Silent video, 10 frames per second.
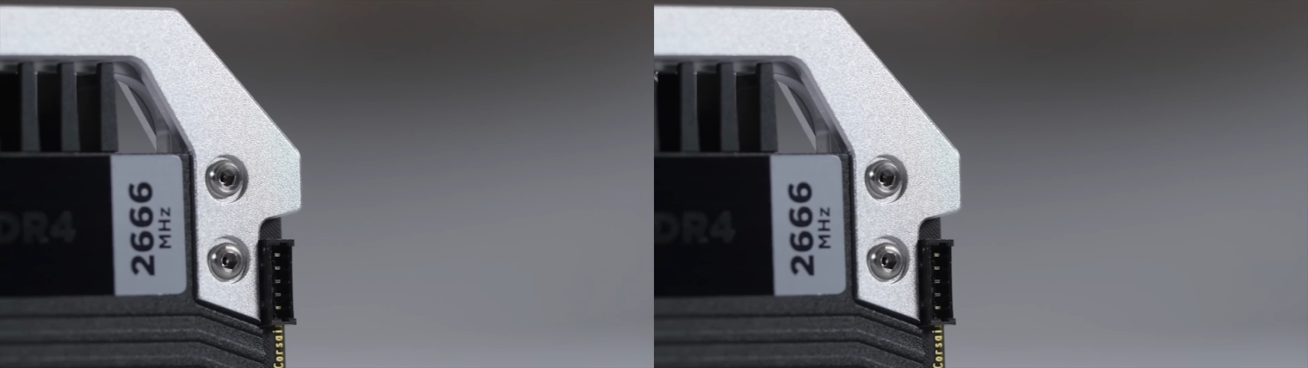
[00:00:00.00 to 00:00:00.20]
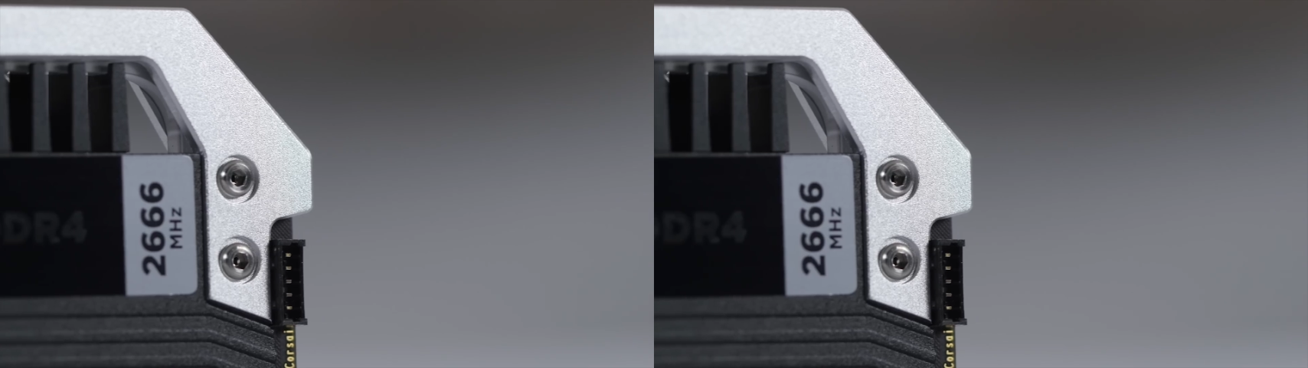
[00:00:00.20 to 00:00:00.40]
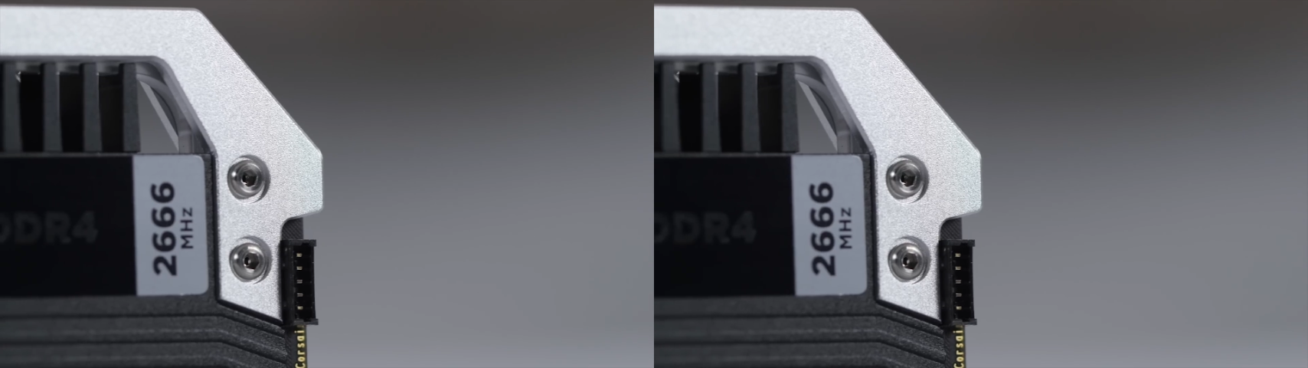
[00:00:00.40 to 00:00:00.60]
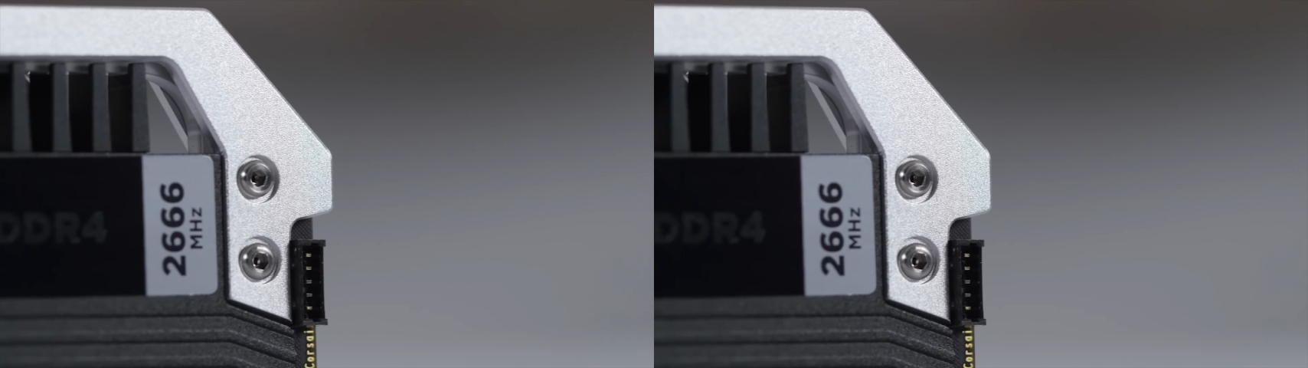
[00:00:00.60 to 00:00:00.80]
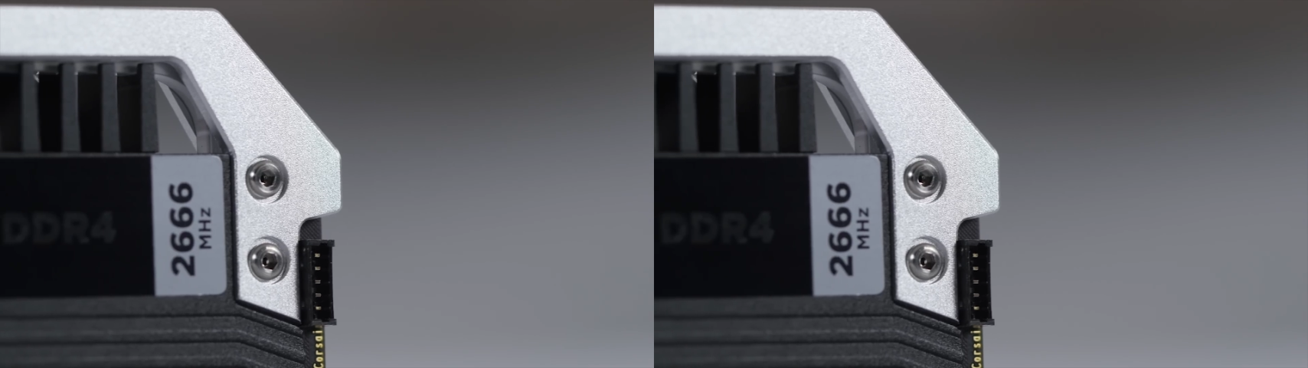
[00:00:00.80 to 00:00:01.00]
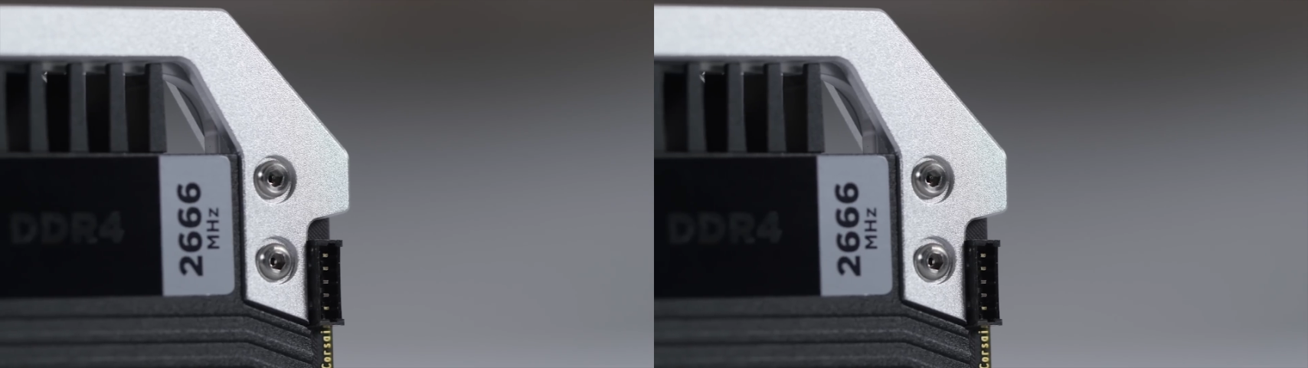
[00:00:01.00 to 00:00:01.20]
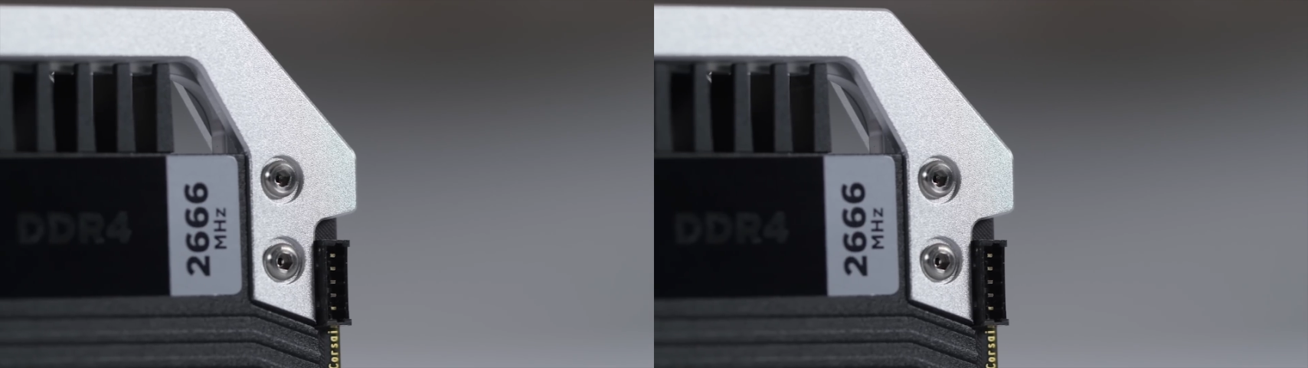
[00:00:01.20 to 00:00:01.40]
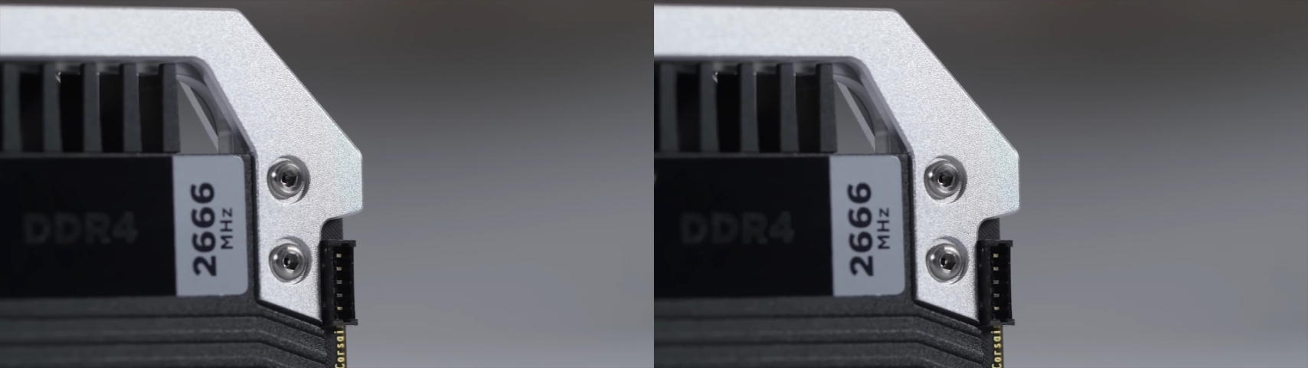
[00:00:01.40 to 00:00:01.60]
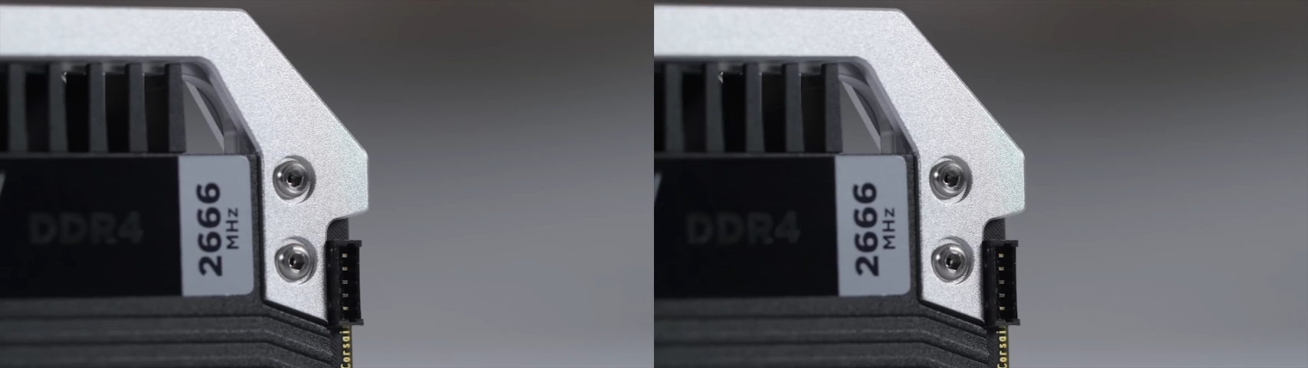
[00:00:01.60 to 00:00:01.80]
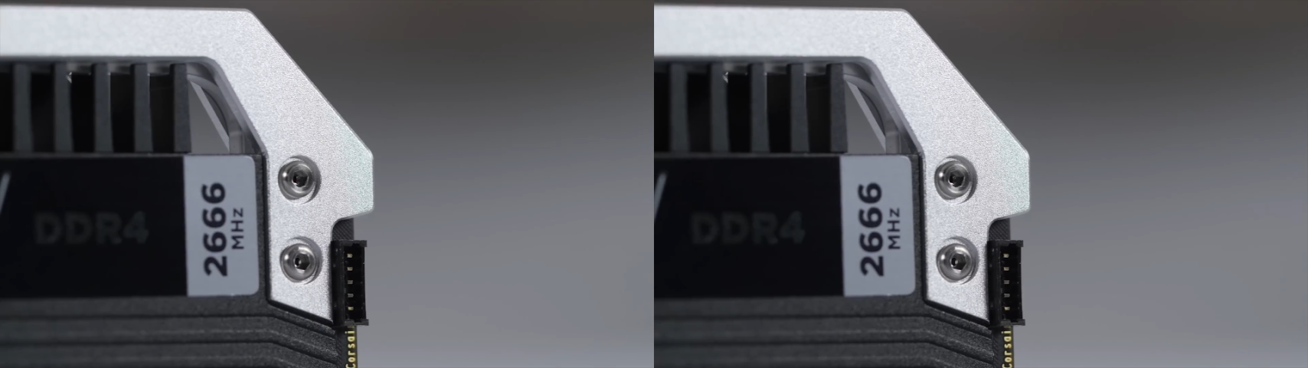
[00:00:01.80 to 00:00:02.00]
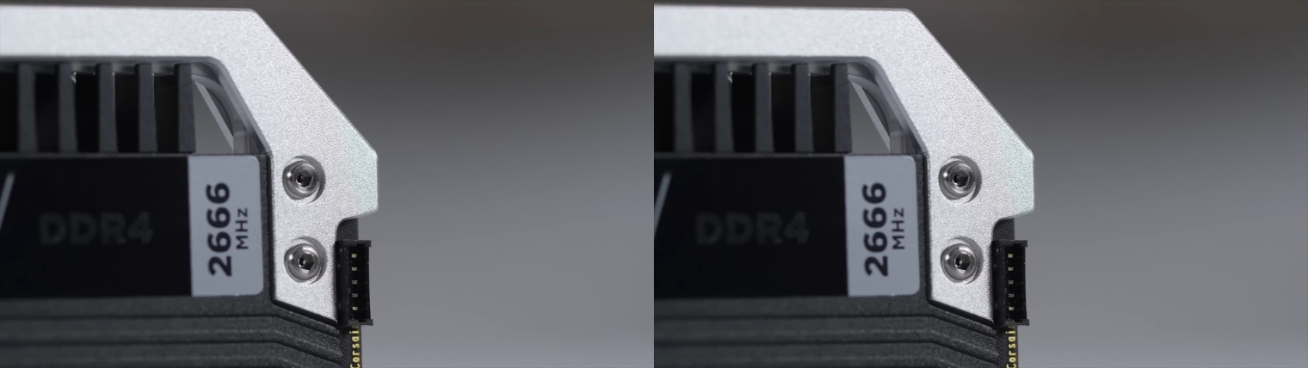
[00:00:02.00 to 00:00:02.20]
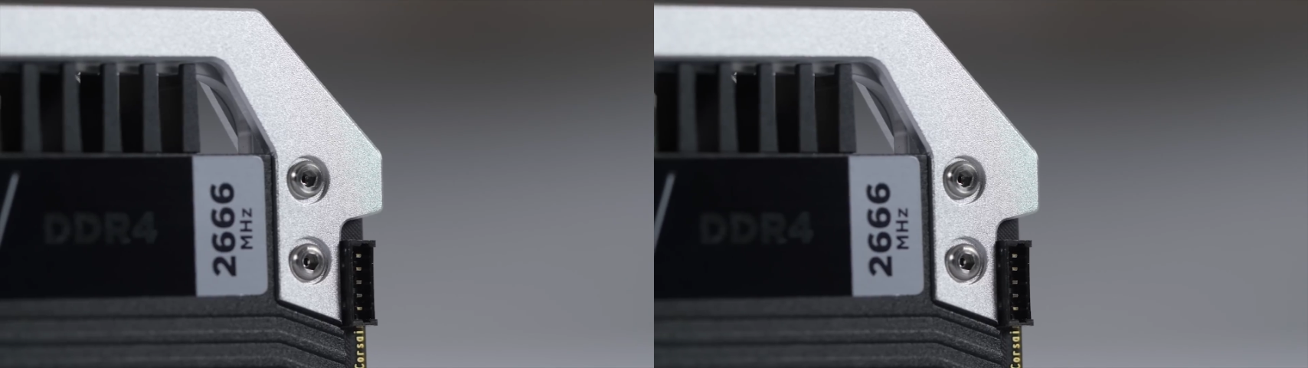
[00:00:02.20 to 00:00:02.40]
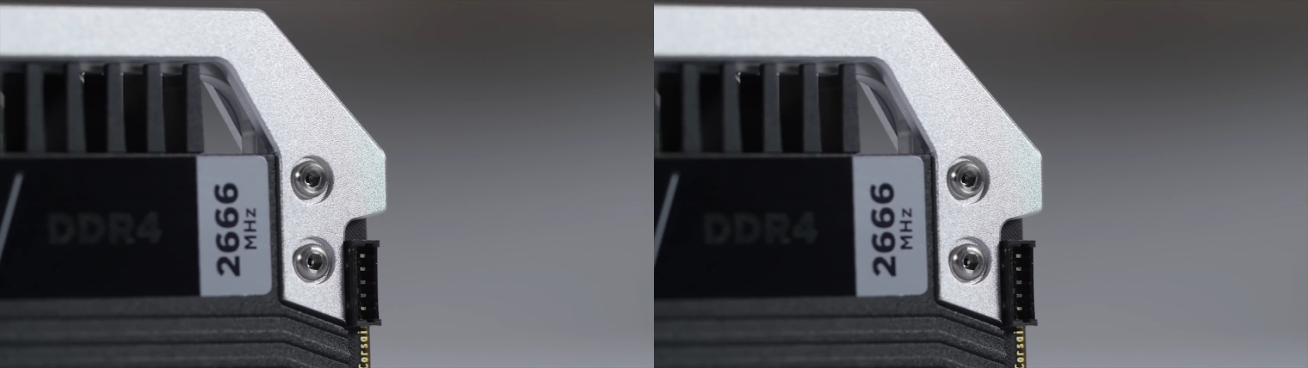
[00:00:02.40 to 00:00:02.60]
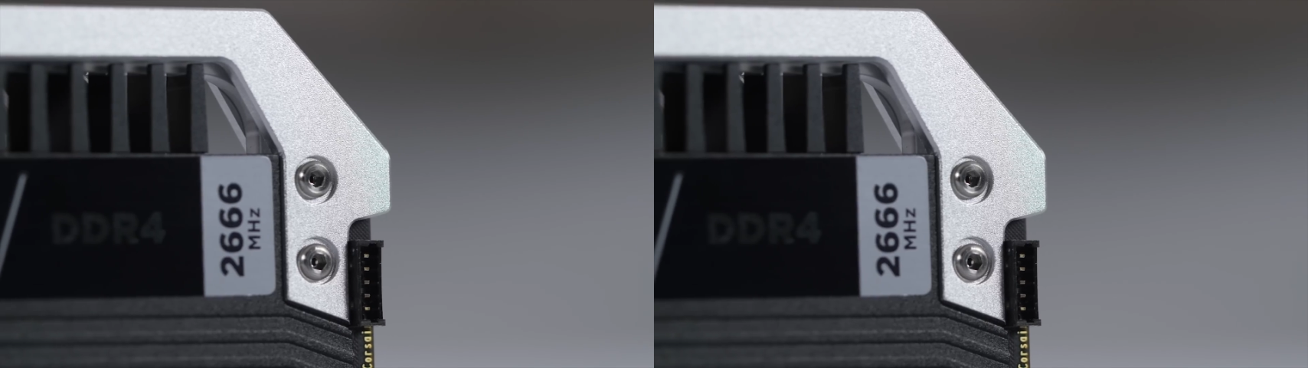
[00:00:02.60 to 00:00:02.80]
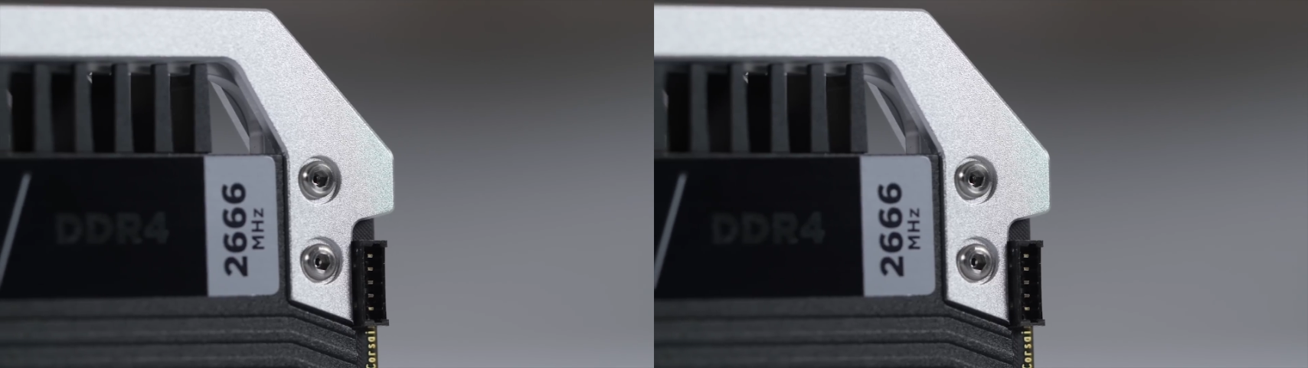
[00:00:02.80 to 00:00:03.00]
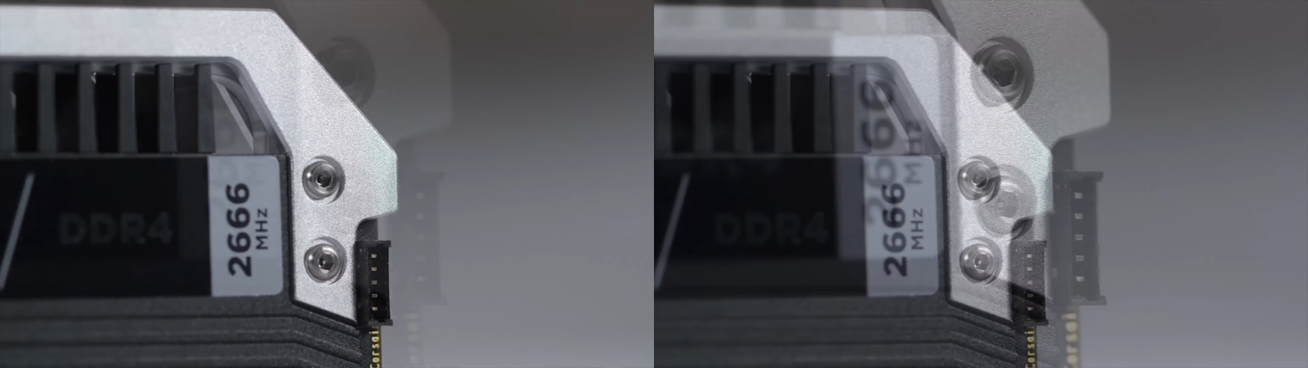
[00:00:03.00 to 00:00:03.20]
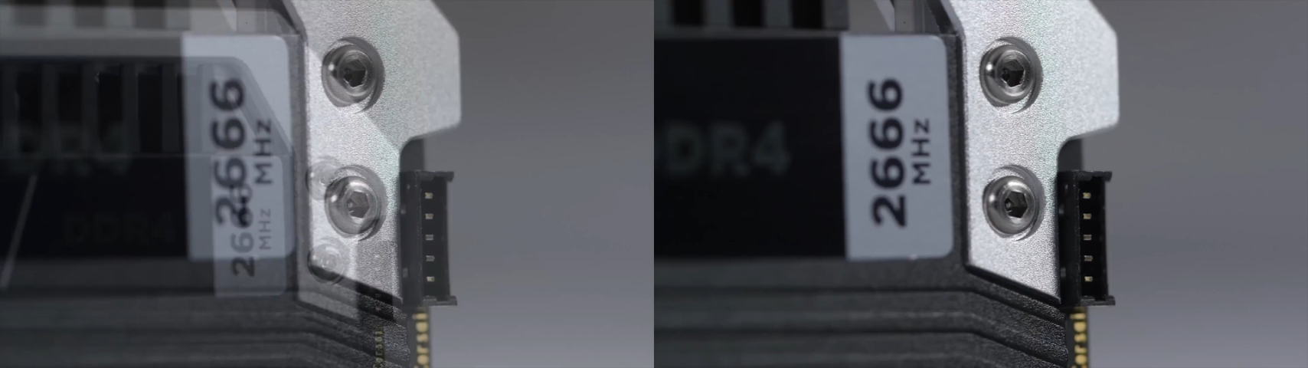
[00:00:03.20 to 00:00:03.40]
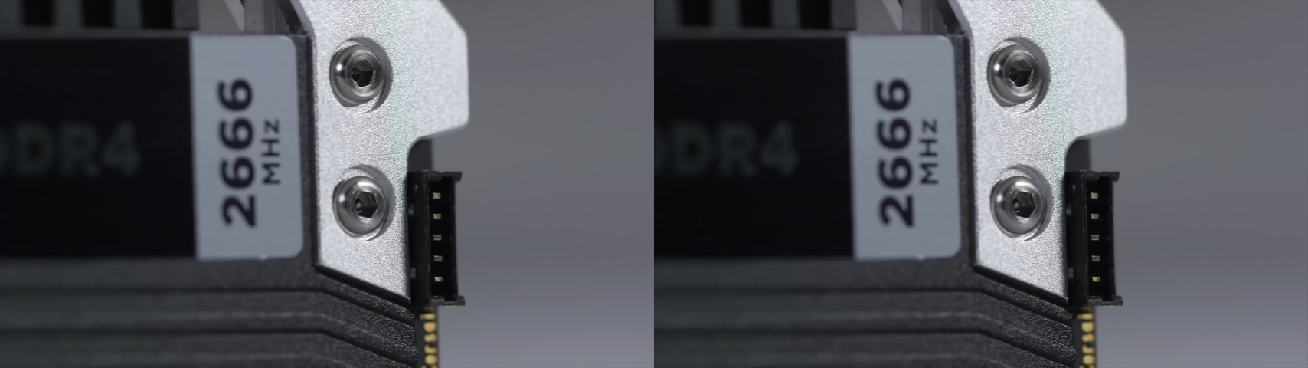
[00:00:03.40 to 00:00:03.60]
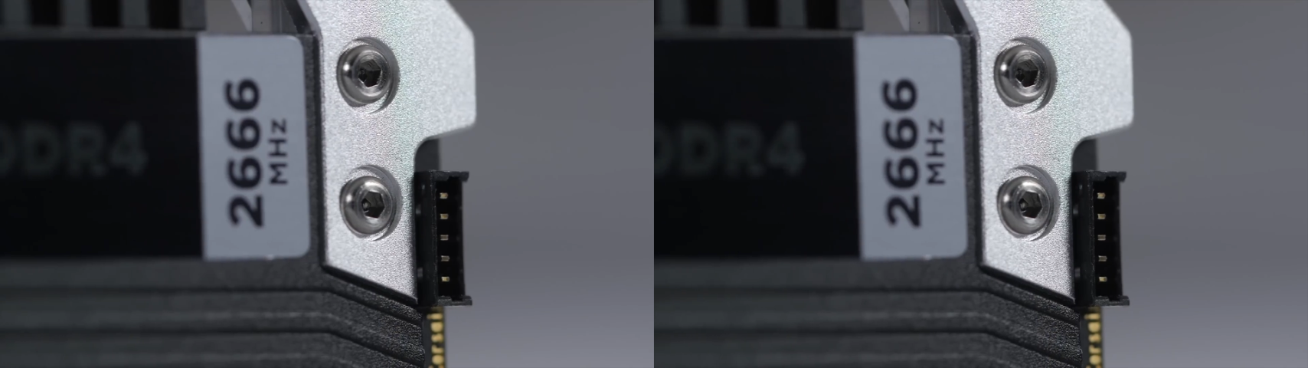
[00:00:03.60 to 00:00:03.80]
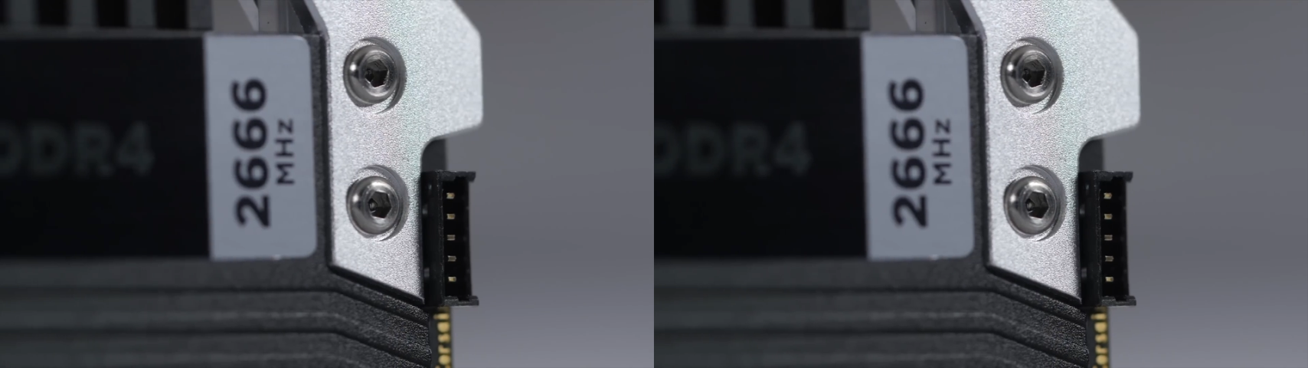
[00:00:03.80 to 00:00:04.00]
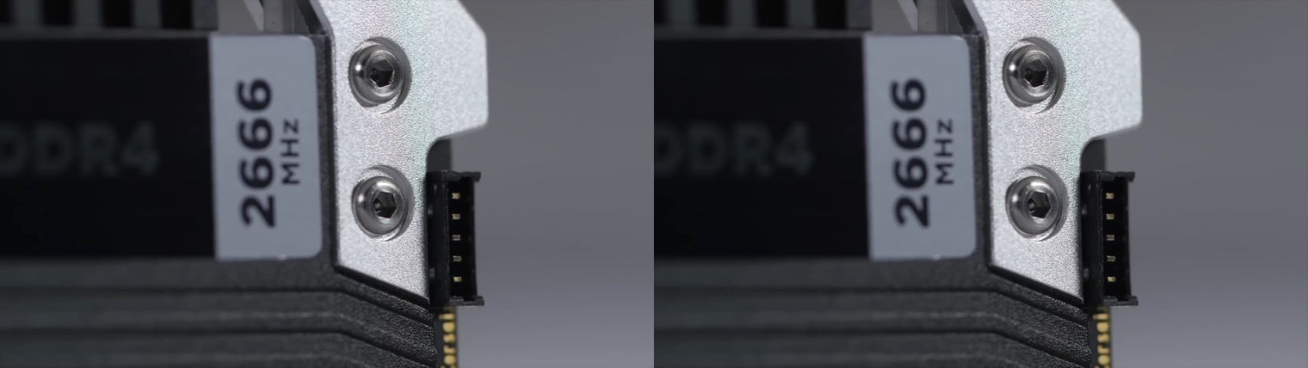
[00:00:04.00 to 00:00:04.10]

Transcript: No face is visible, so there are no lips to read.